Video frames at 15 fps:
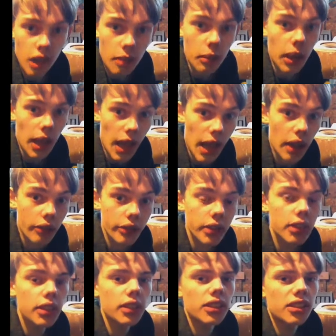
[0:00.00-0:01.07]
and in the time I
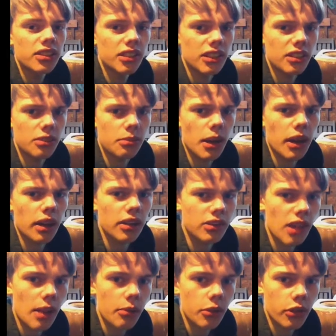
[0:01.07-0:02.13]
have, seeing
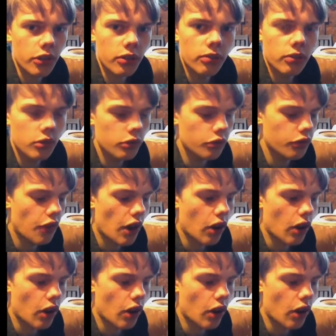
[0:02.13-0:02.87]
as my exams